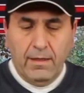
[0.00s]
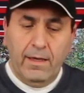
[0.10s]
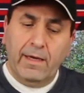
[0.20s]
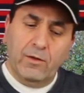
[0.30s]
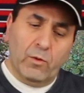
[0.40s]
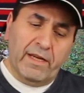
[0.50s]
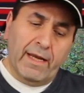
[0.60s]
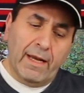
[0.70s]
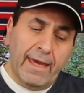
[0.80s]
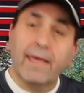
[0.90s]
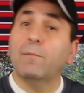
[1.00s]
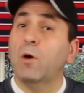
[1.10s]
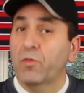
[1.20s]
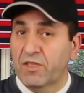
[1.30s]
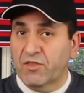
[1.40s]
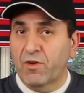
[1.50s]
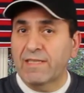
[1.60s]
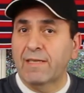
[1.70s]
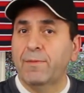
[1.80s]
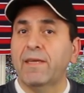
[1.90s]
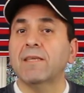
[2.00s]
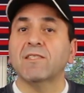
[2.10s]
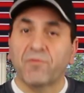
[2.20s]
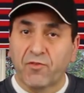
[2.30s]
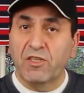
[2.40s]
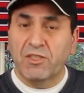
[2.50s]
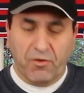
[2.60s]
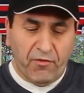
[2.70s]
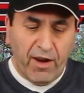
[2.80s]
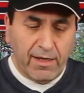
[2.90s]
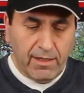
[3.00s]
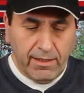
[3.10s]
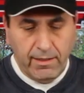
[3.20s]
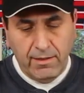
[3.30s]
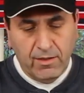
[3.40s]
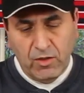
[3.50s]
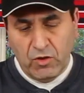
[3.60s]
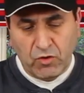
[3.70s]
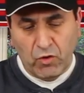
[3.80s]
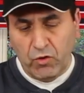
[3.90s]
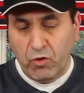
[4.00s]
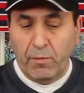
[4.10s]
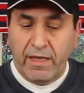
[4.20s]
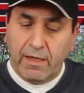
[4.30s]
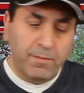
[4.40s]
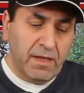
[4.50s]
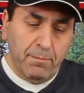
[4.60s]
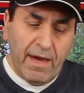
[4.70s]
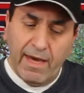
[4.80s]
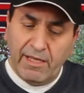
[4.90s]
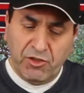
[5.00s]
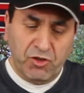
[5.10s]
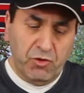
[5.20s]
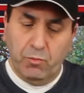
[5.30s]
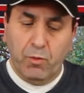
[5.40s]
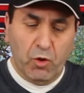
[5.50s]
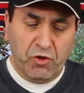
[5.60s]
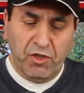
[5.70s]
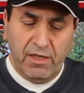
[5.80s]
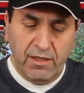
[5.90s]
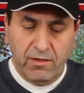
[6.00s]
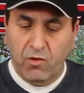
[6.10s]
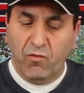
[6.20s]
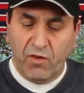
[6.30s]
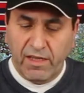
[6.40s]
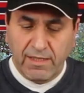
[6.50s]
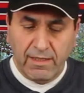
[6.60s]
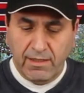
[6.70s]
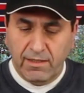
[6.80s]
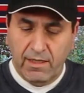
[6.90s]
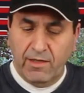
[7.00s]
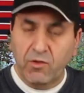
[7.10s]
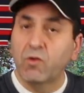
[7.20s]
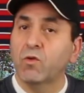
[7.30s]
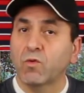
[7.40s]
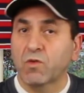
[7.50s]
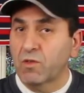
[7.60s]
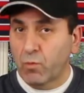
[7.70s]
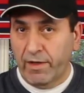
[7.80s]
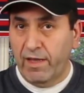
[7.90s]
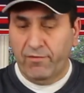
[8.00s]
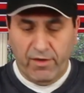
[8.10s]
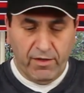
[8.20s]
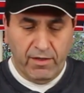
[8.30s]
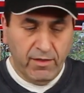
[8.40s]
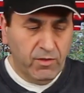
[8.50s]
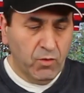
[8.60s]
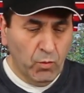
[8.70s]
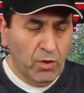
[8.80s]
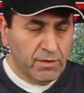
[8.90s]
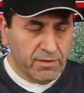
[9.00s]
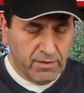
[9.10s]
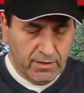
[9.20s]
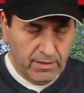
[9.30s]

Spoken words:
And what I like about this recipe is it's freezer friendly. So you make a big batch, you portion it, you freeze it, and you use it whenever you want.